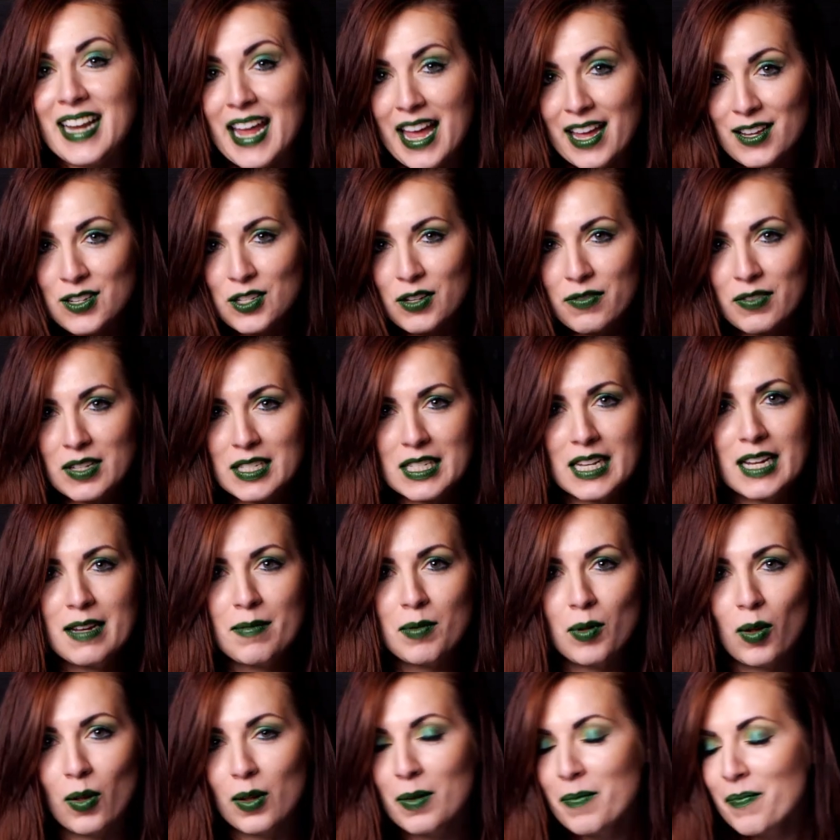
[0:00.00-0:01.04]
an edge of a
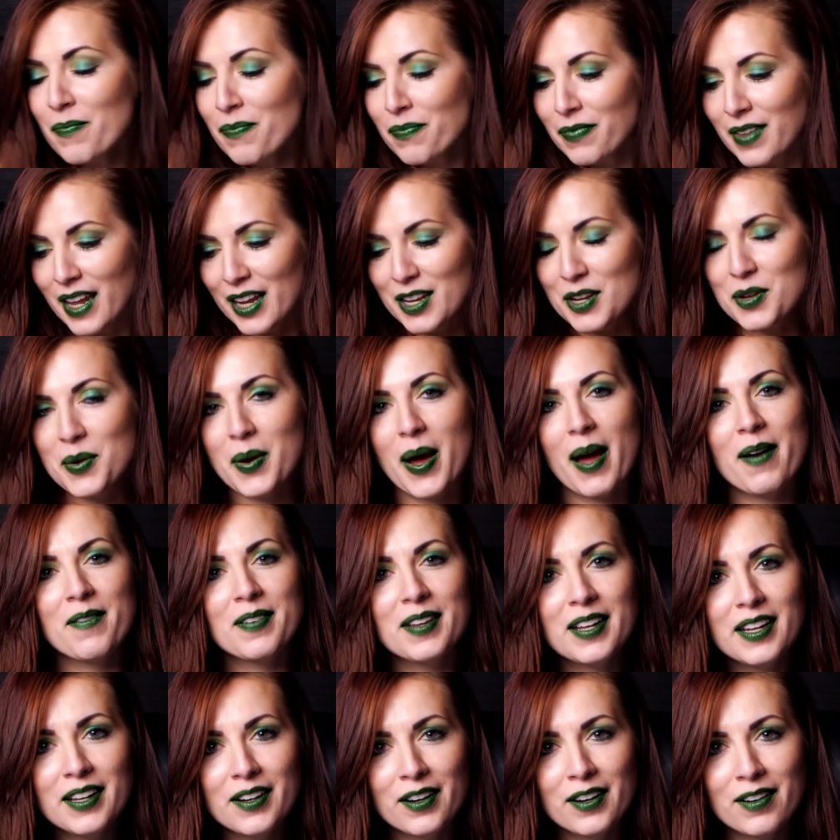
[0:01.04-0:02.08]
table and you
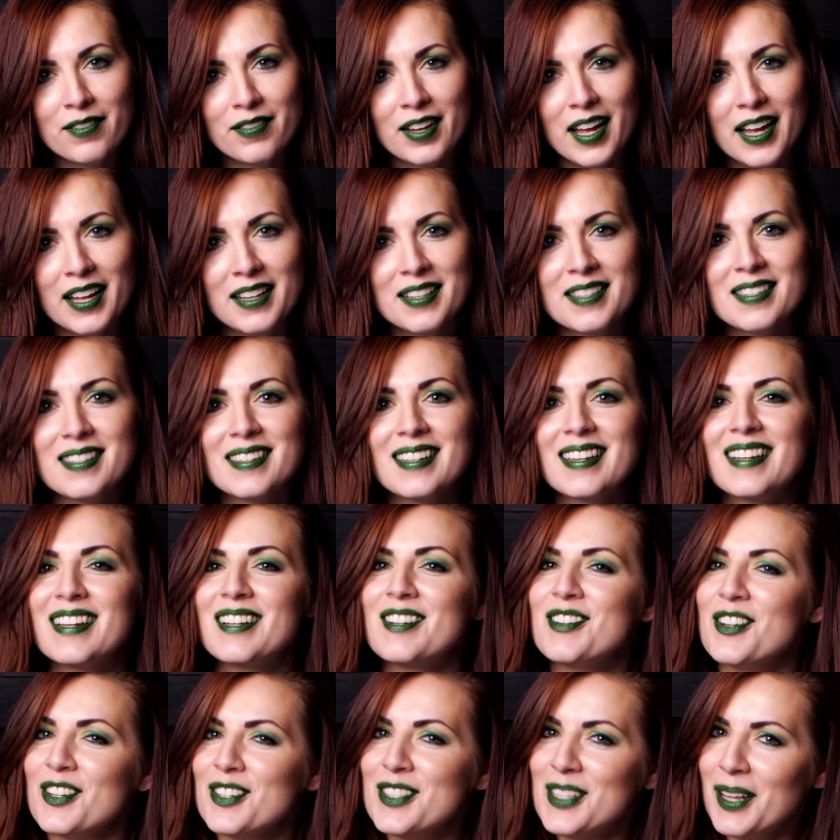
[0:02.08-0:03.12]
have heater vents.
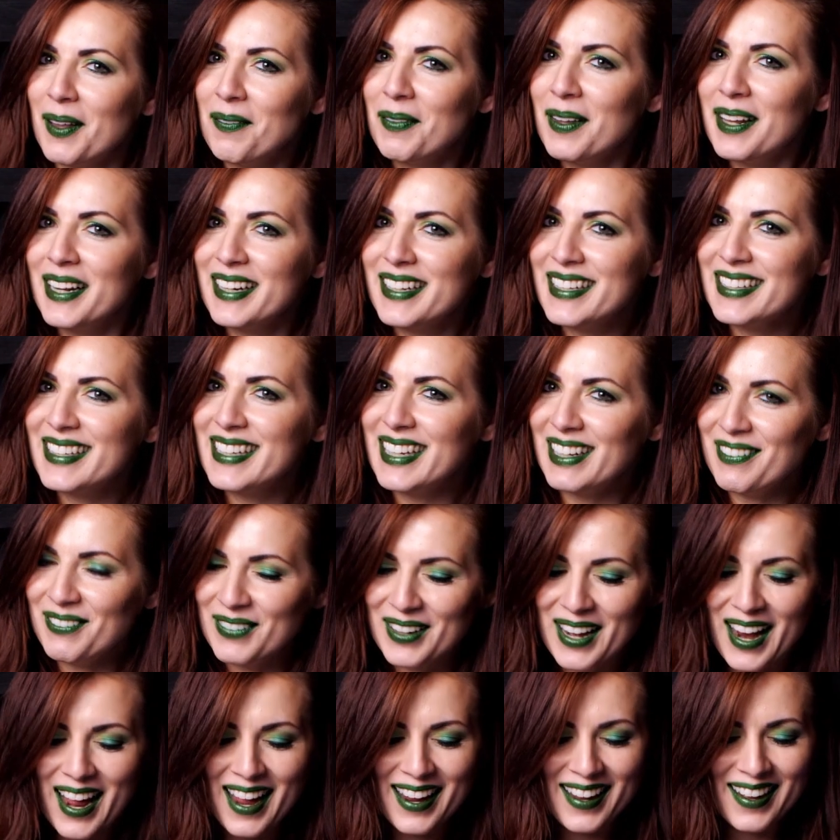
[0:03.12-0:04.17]
Just something to keep
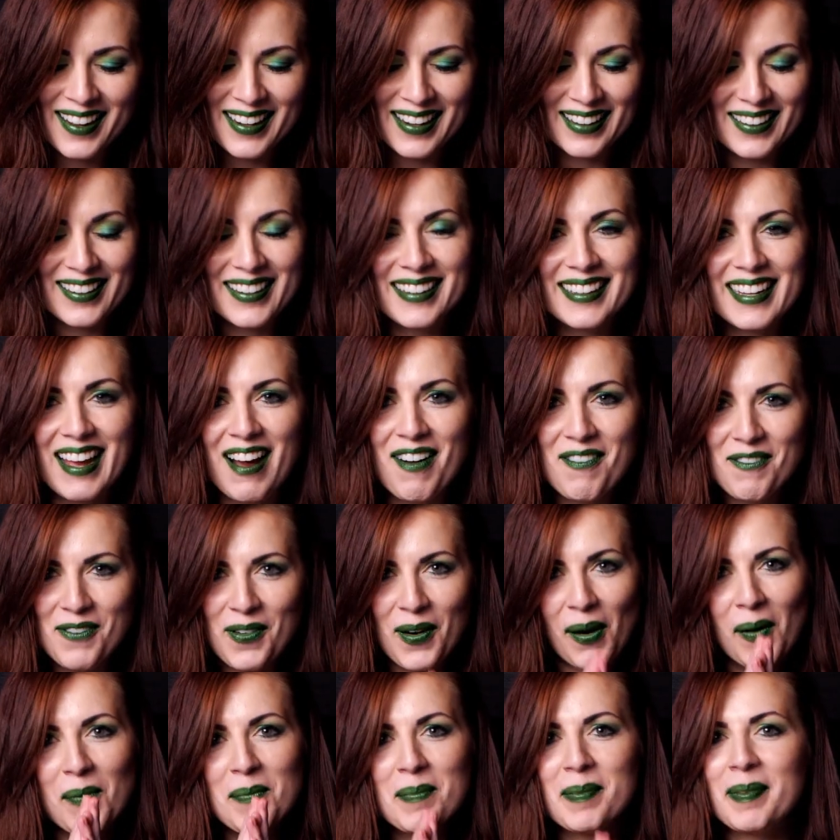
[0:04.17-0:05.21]
an eye on and look out
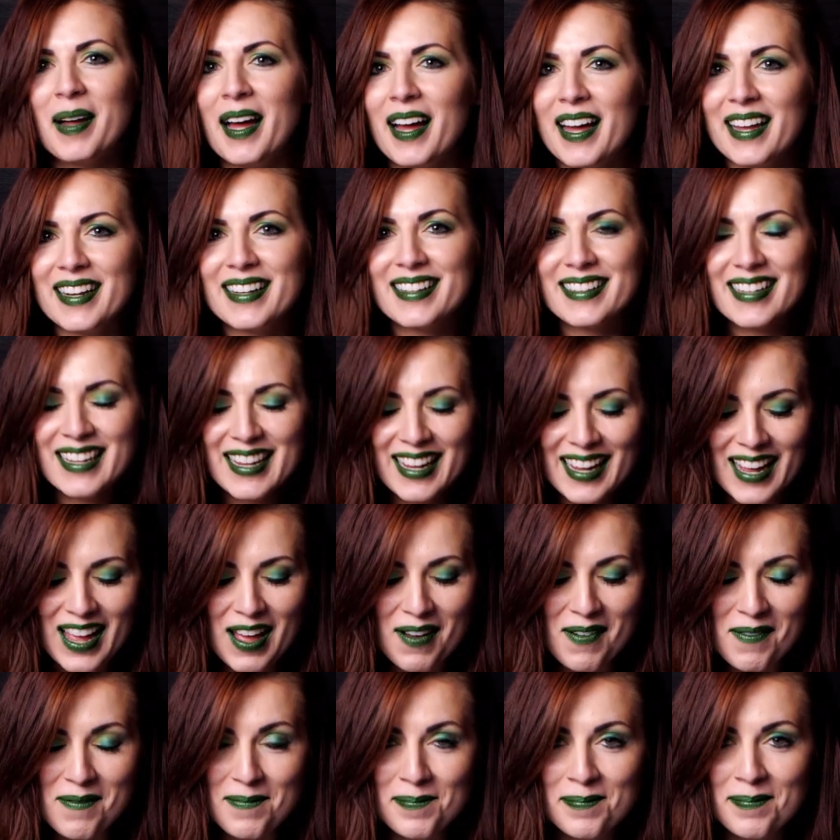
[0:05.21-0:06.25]
for. But
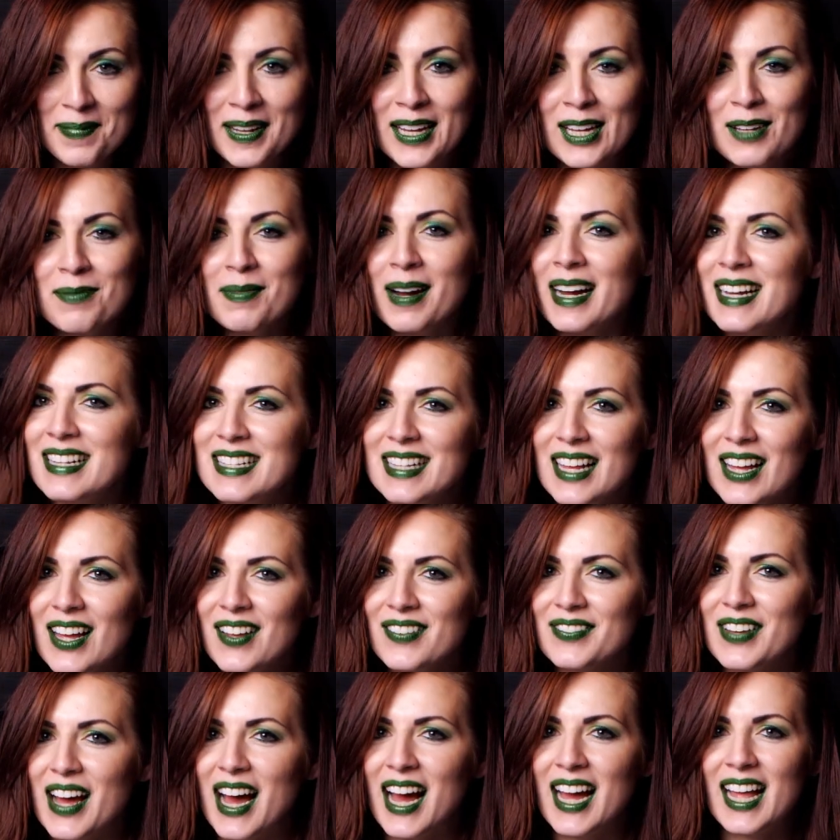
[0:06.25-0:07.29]

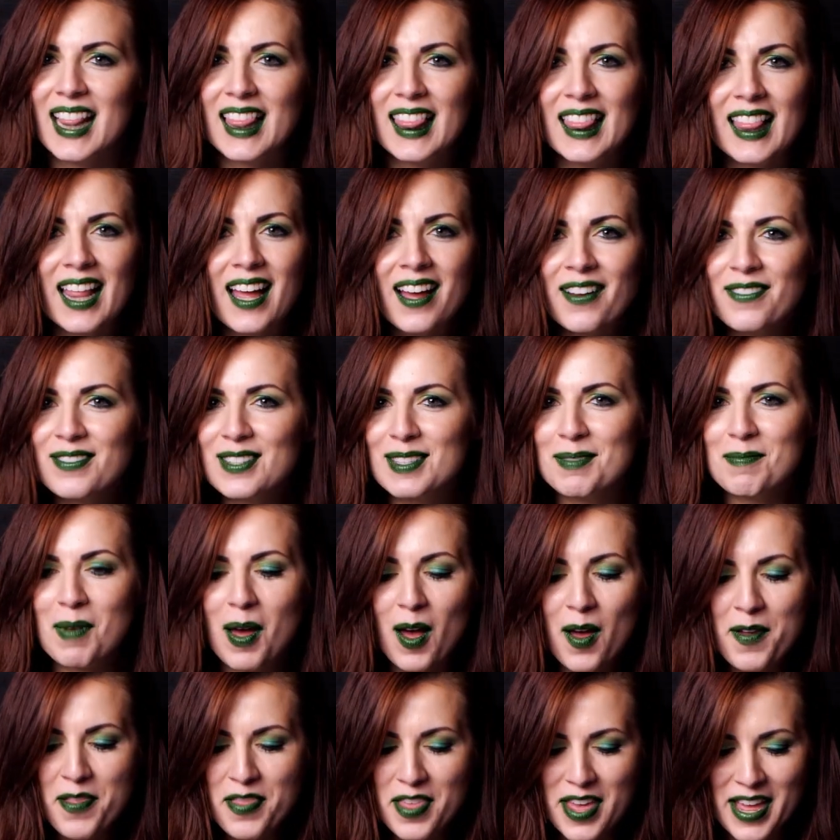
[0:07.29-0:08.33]
myself, I love
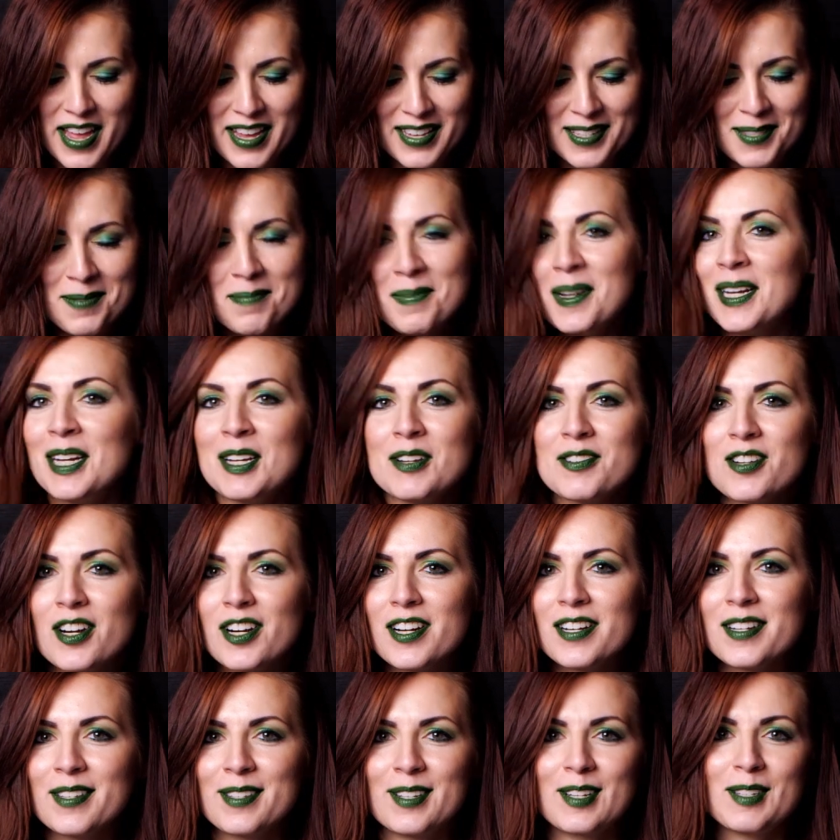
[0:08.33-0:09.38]
small things.
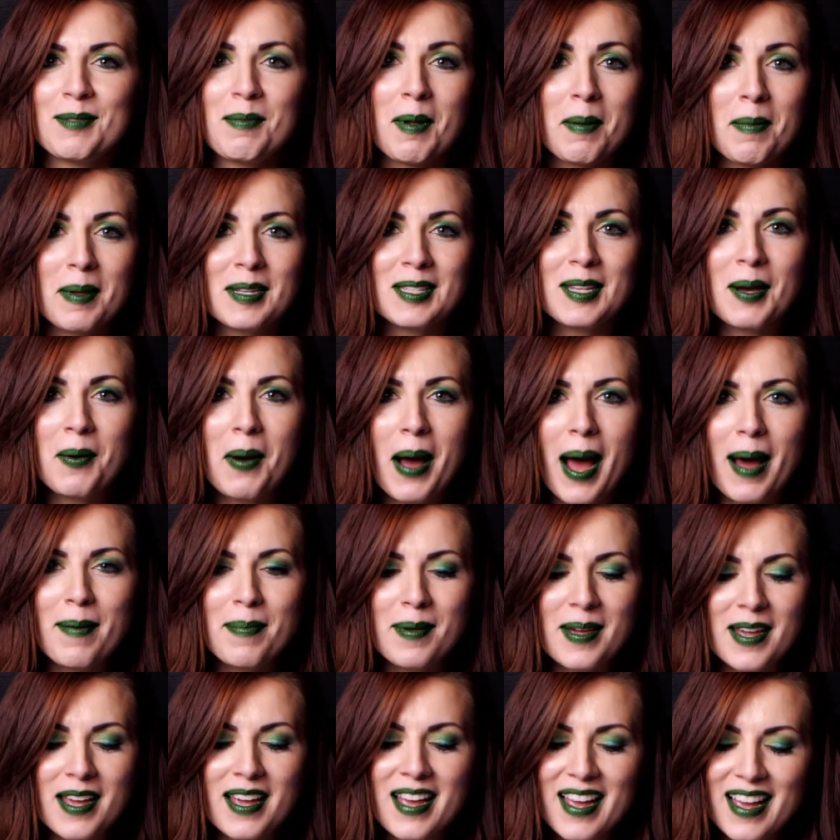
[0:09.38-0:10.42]
Miniatures just make me so
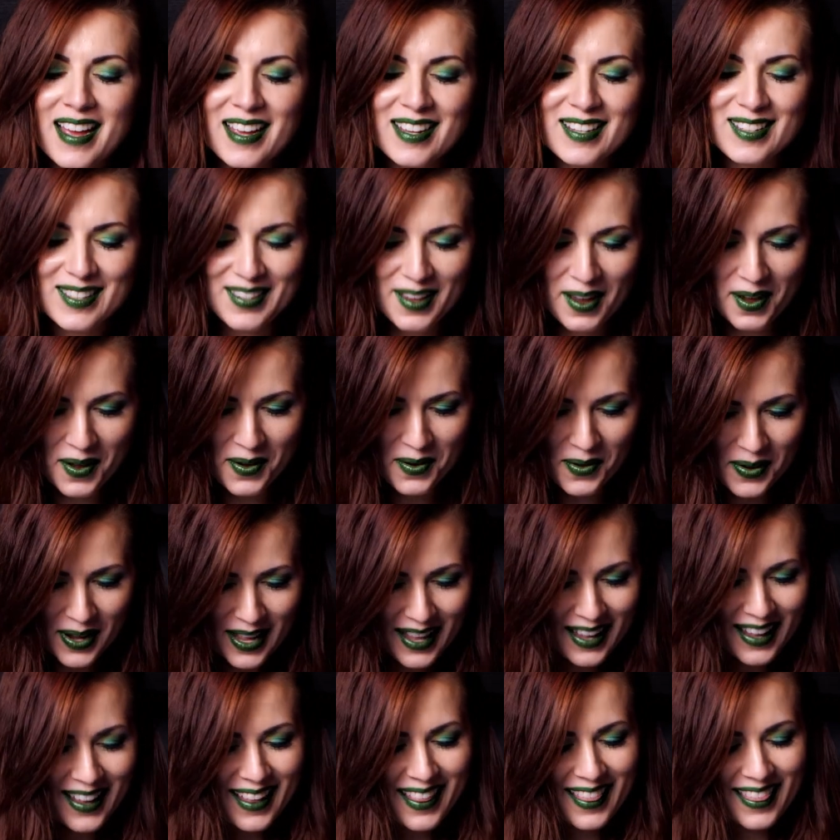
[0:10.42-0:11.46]
happy. So
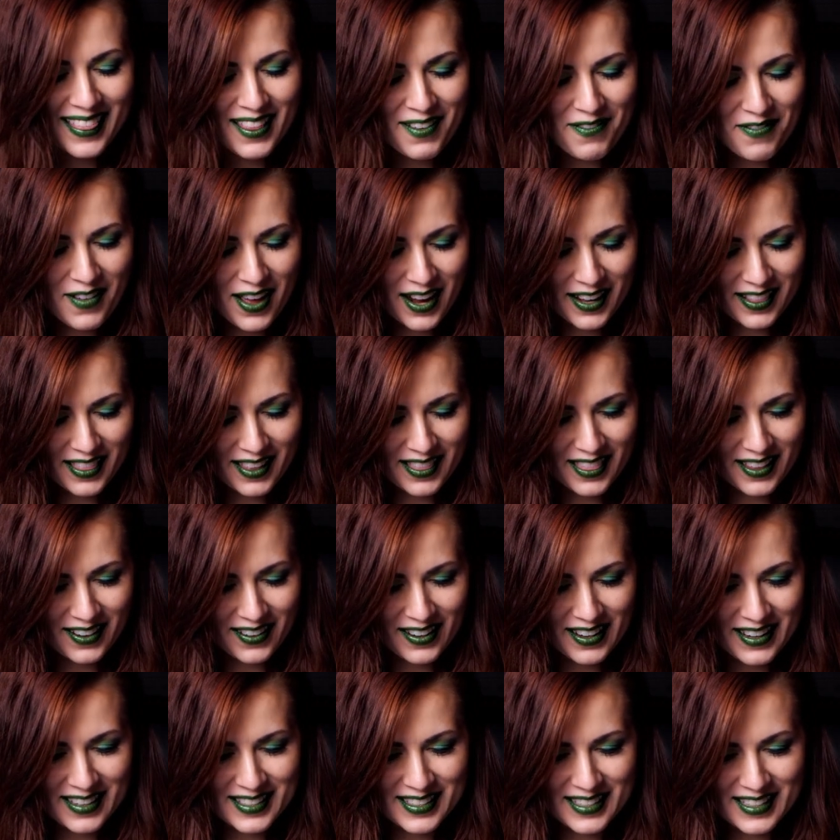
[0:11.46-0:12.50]
the fact that
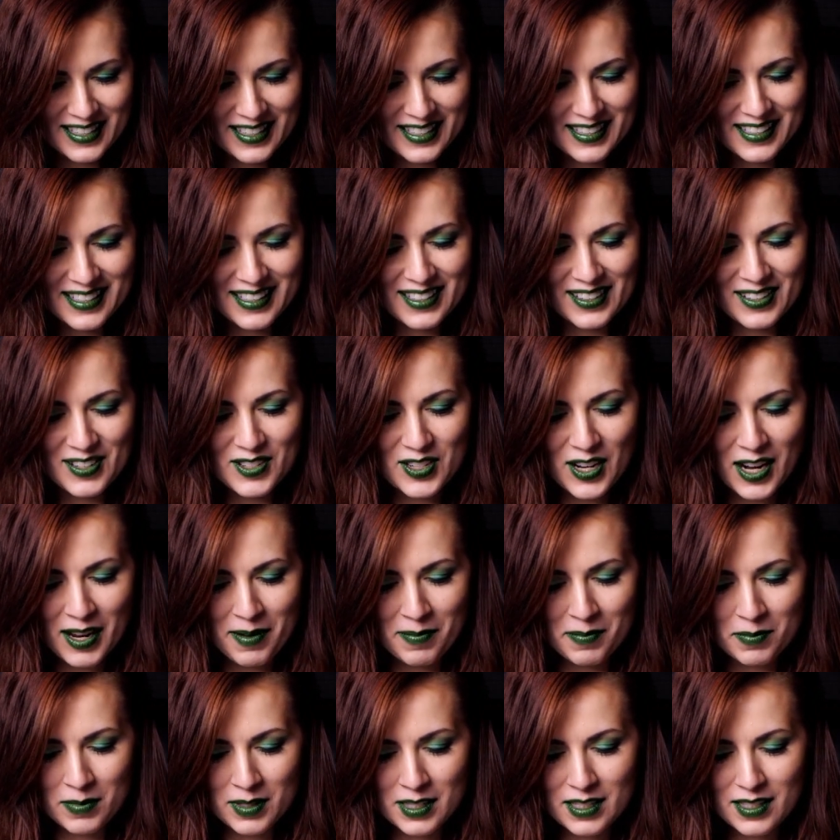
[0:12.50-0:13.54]
there is these little
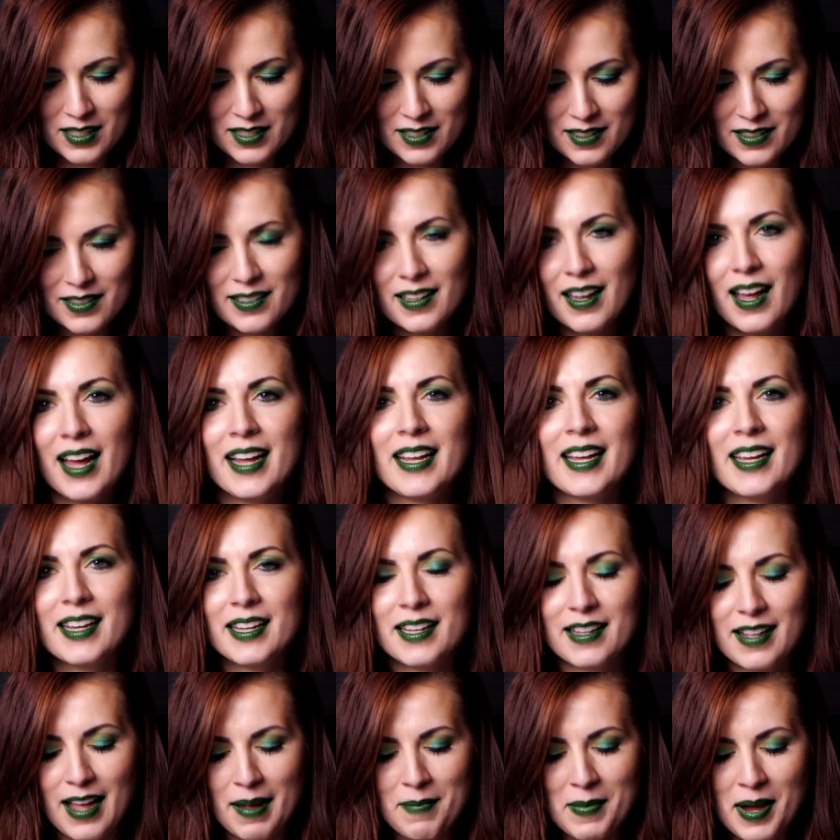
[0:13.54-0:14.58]
gems,
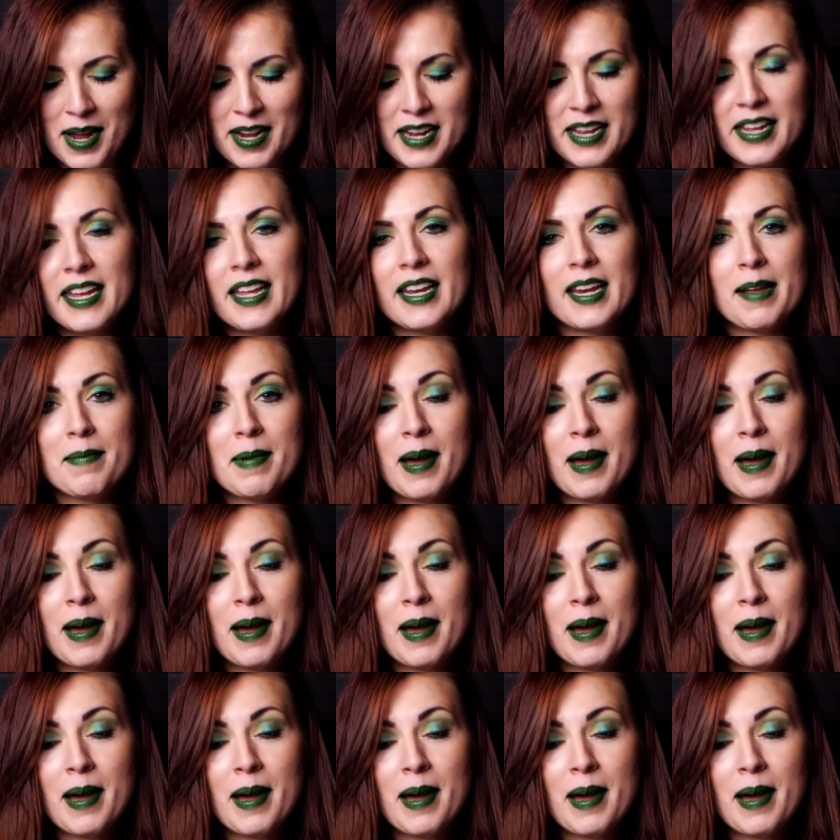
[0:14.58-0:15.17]
I'm kind of giddy